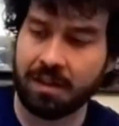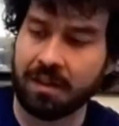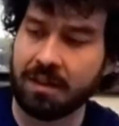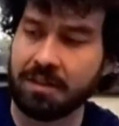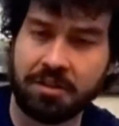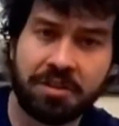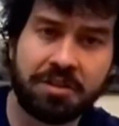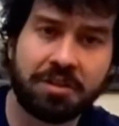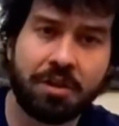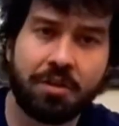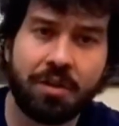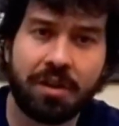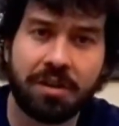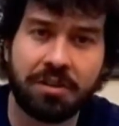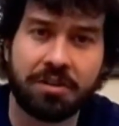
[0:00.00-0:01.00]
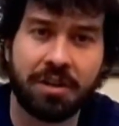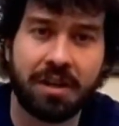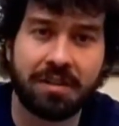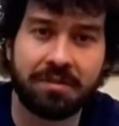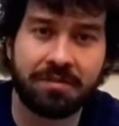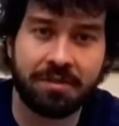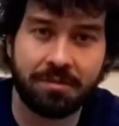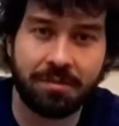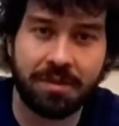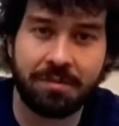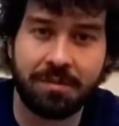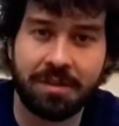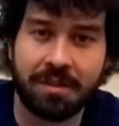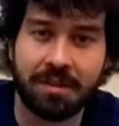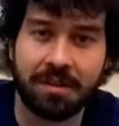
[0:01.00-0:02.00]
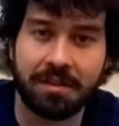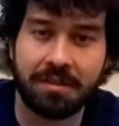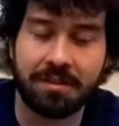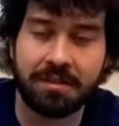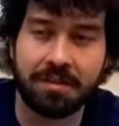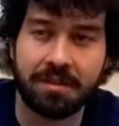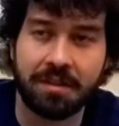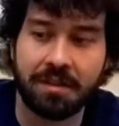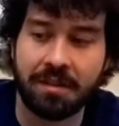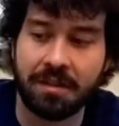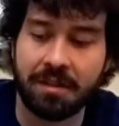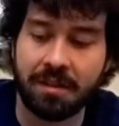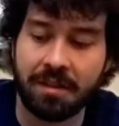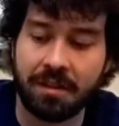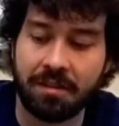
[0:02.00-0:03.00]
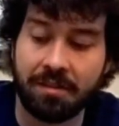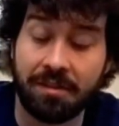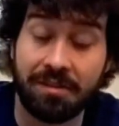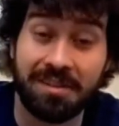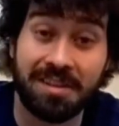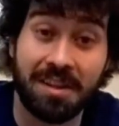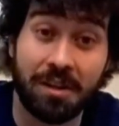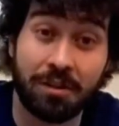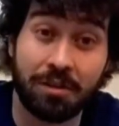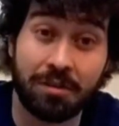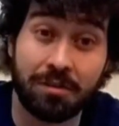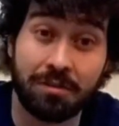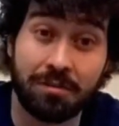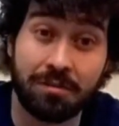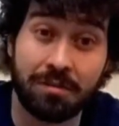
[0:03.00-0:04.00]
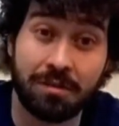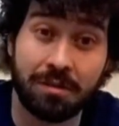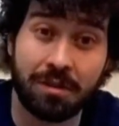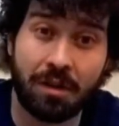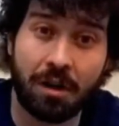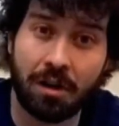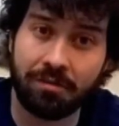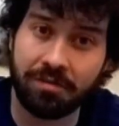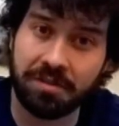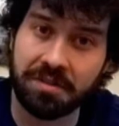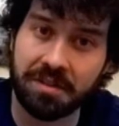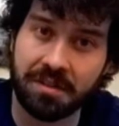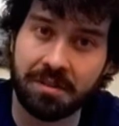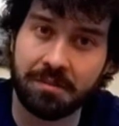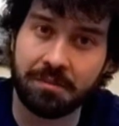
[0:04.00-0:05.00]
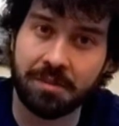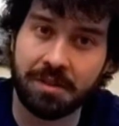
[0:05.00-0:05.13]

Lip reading: It's just so unattractive to me because they're yellow oftentimes.